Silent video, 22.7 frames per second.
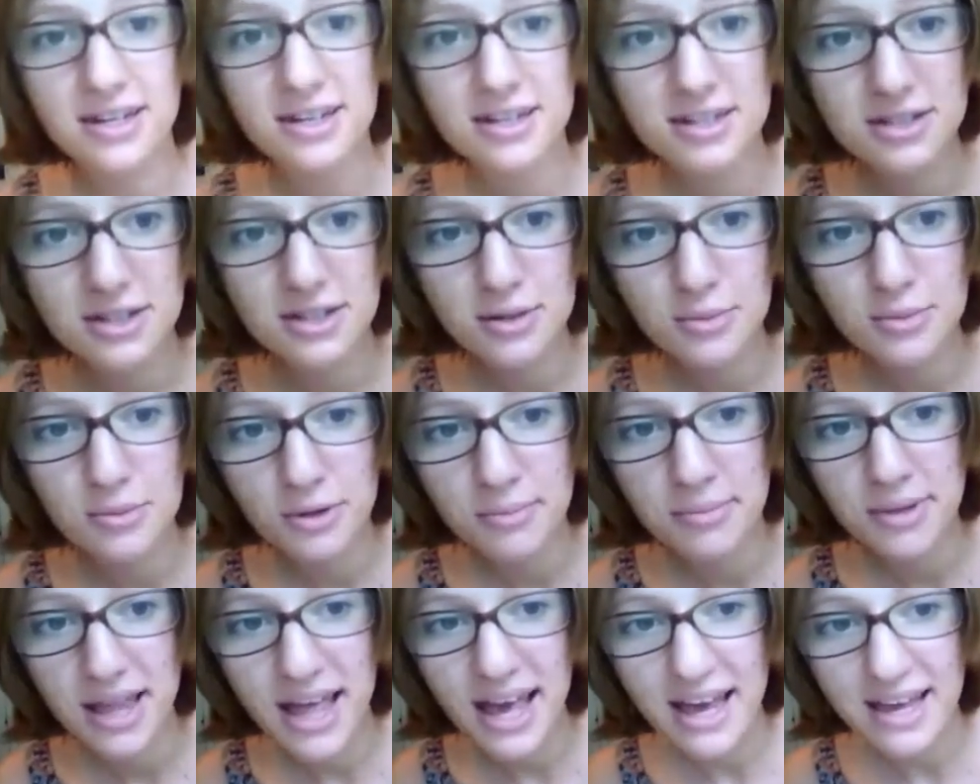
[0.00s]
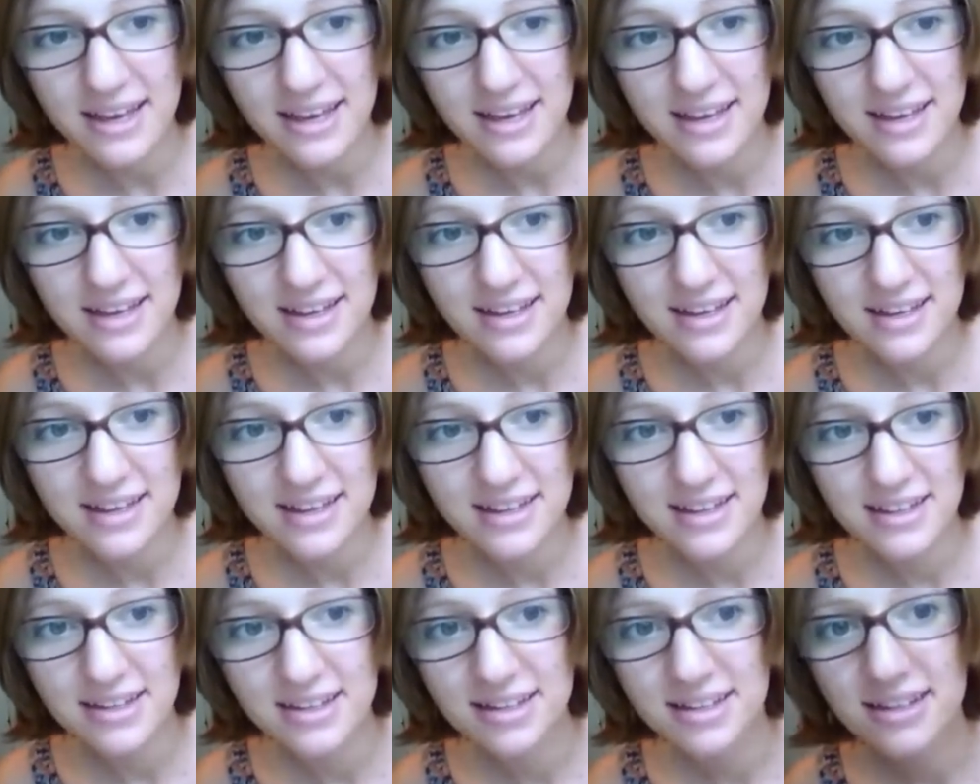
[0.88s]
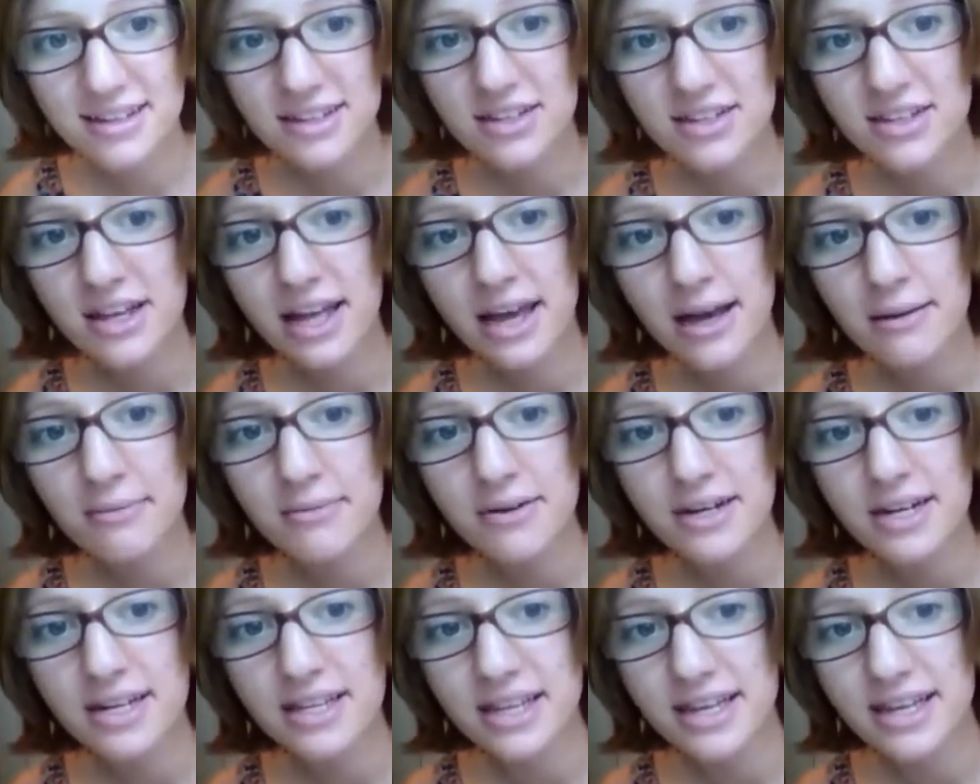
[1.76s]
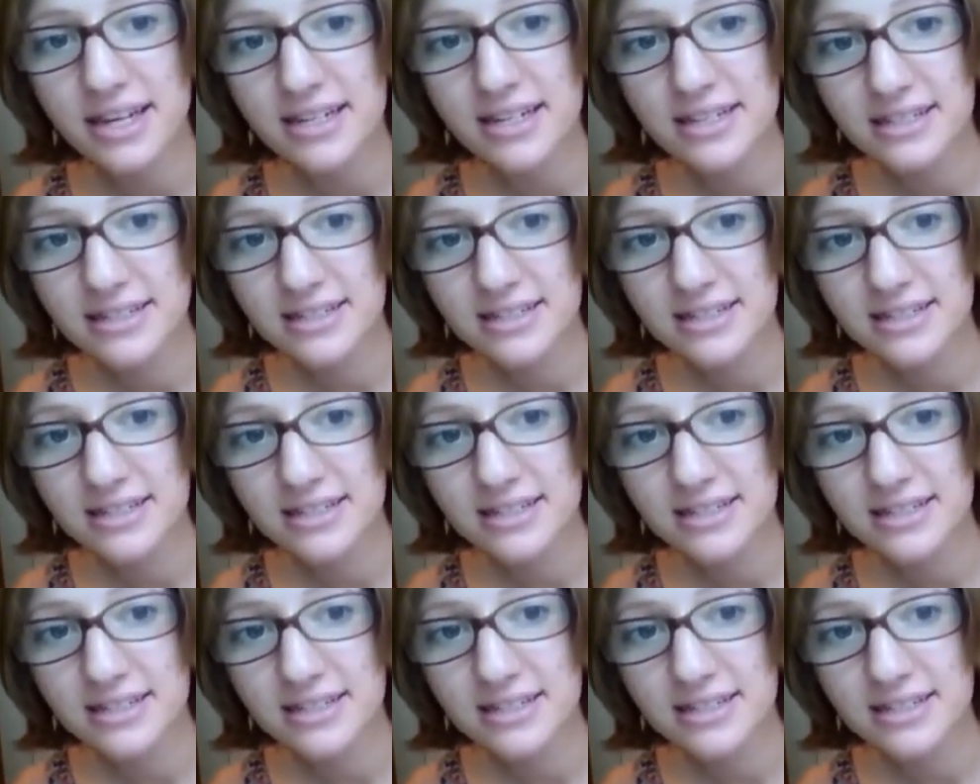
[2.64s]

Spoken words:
No more black. Look how pretty that is.